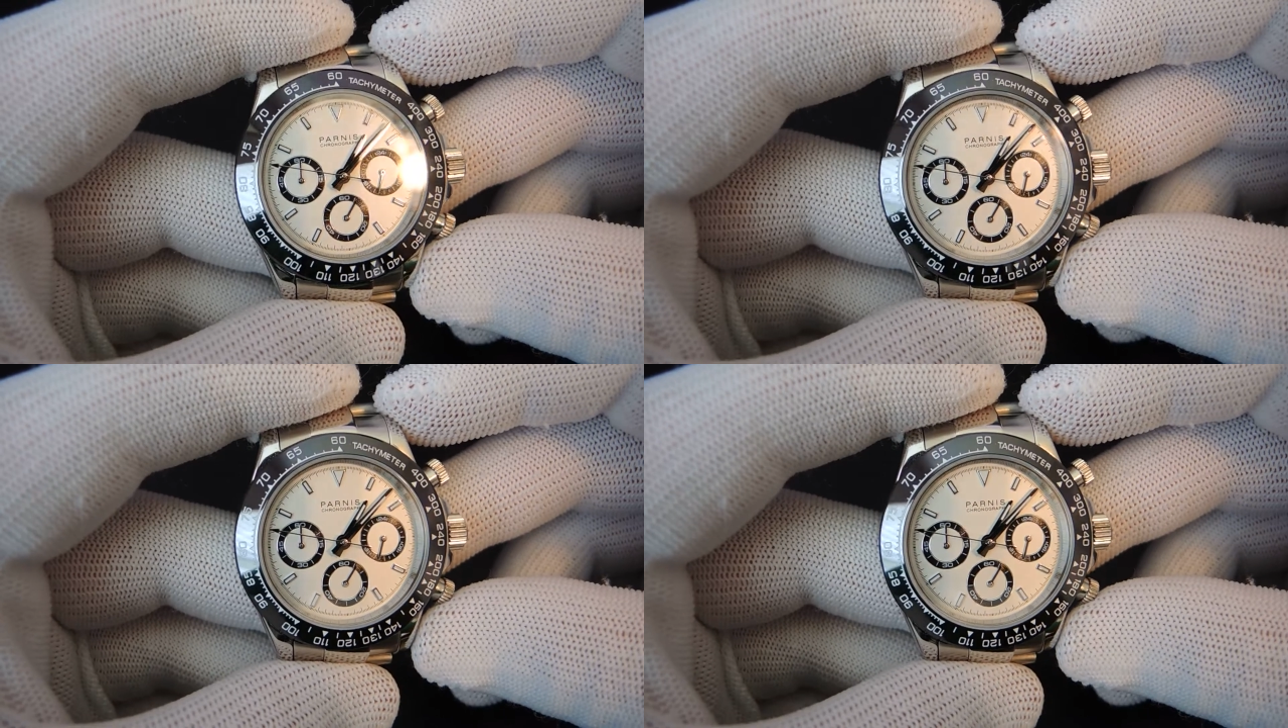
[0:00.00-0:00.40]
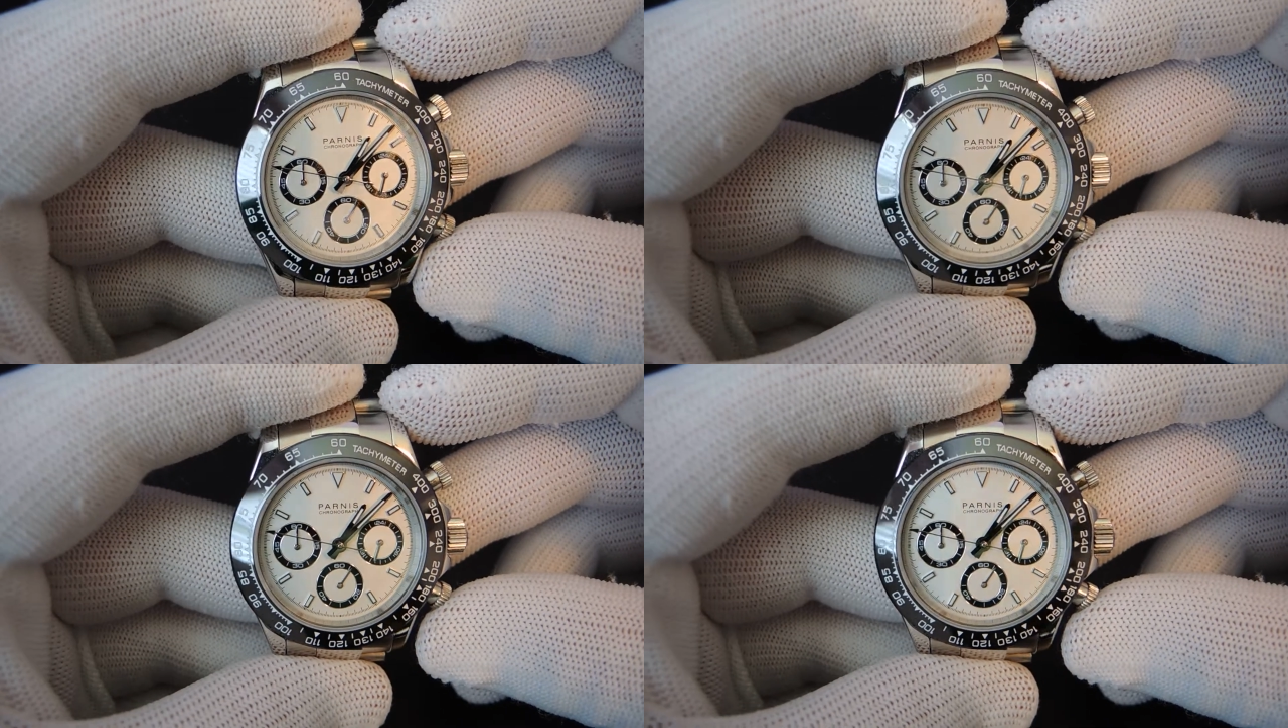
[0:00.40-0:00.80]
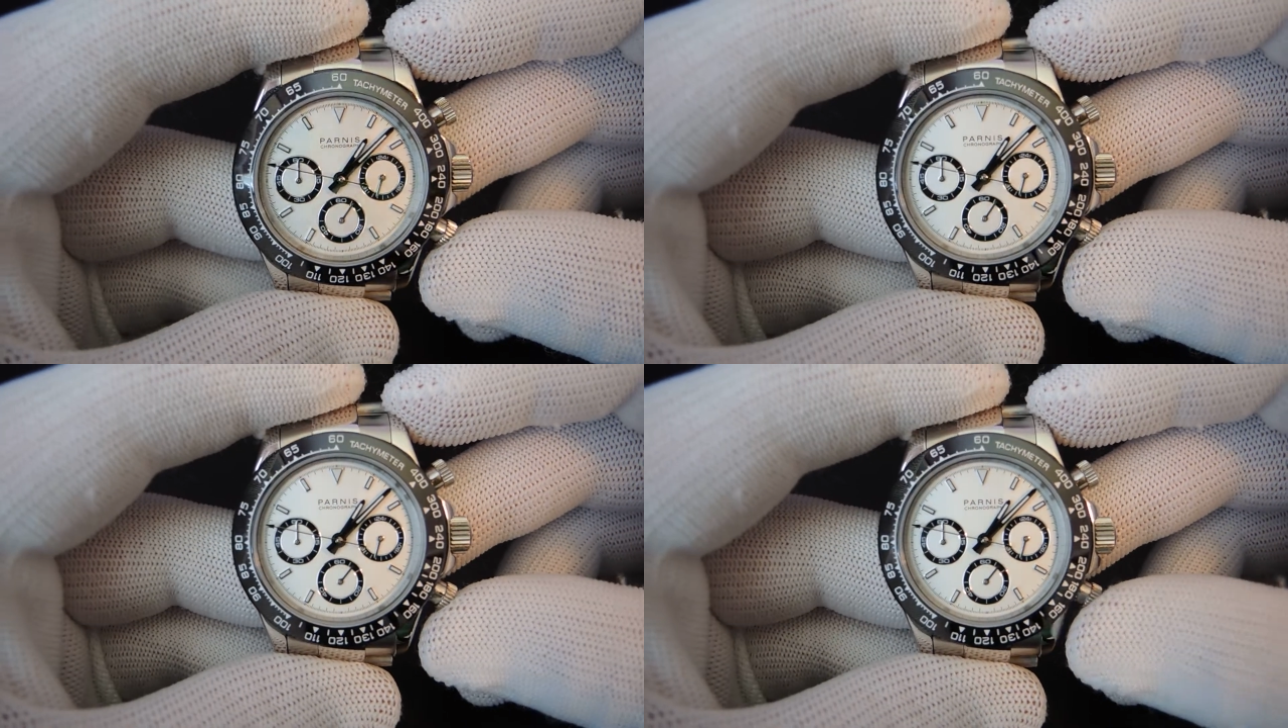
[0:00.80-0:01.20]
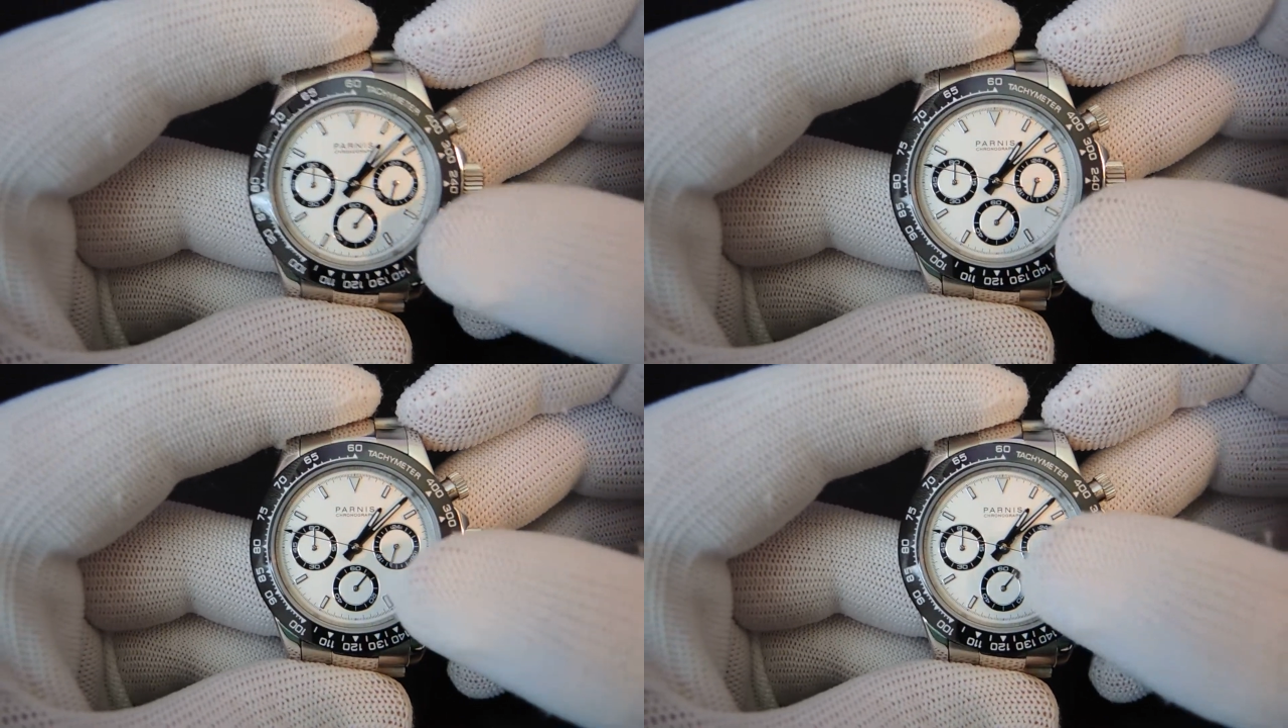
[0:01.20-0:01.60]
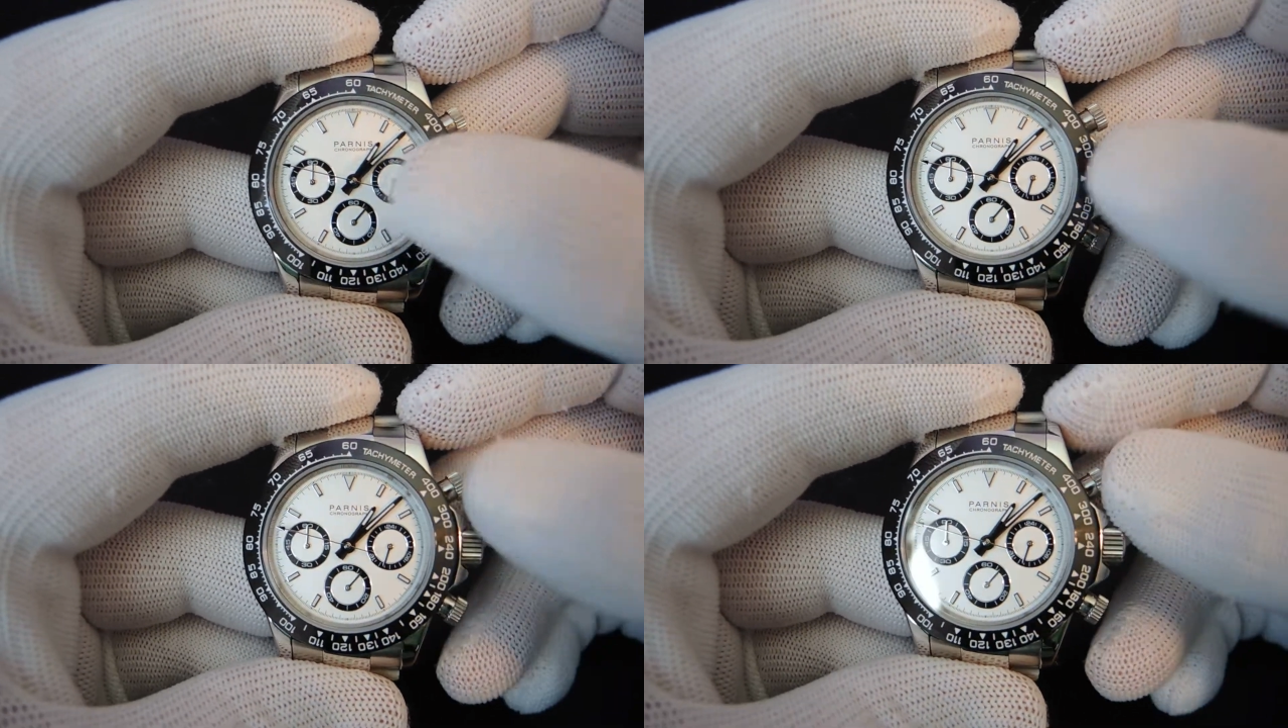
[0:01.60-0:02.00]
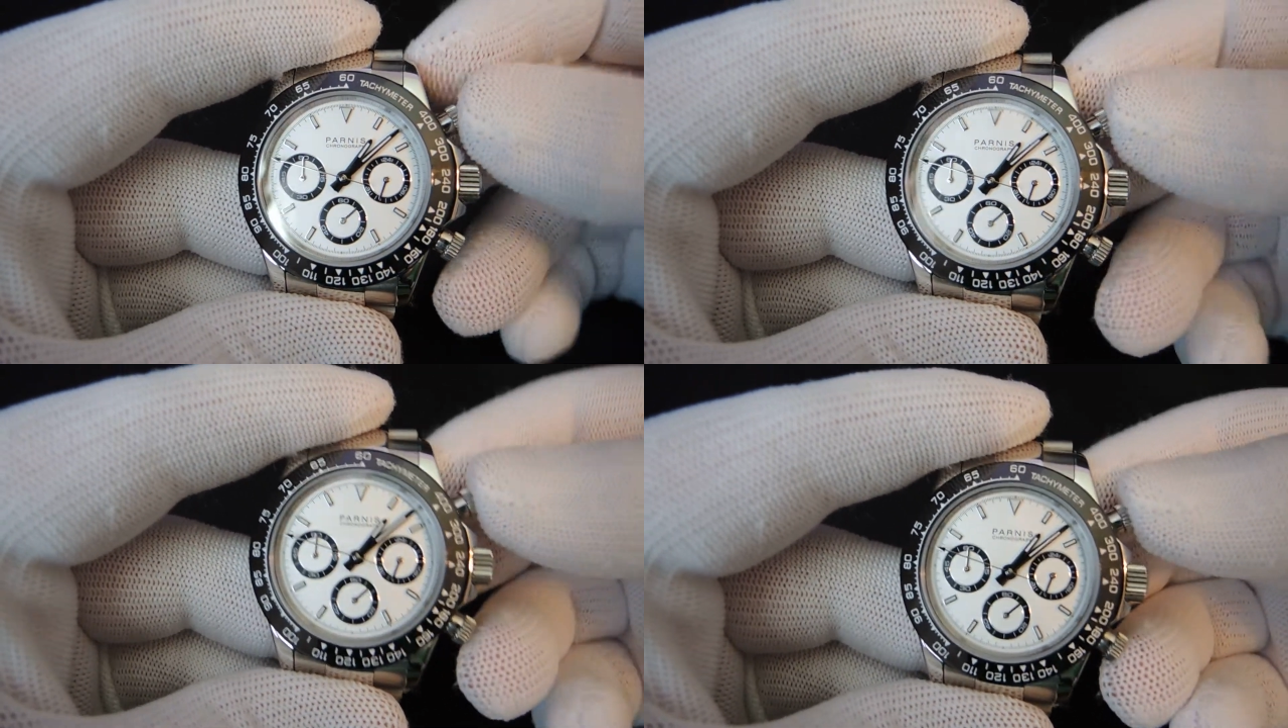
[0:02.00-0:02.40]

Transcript: So it is, you notice that